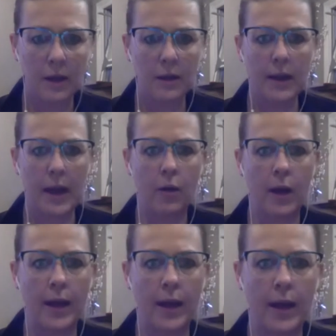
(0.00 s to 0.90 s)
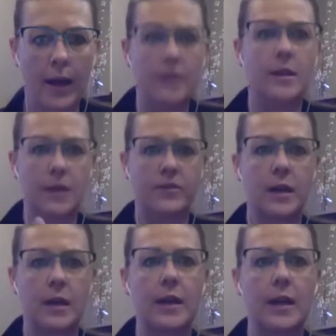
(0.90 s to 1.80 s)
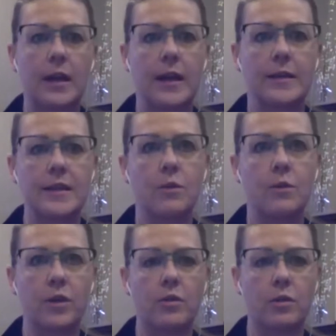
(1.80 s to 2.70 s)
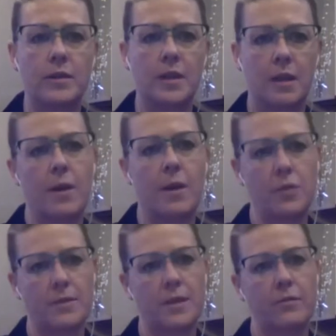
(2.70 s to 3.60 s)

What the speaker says: Now I can see that they've done it and I can see what they're noticing about themselves.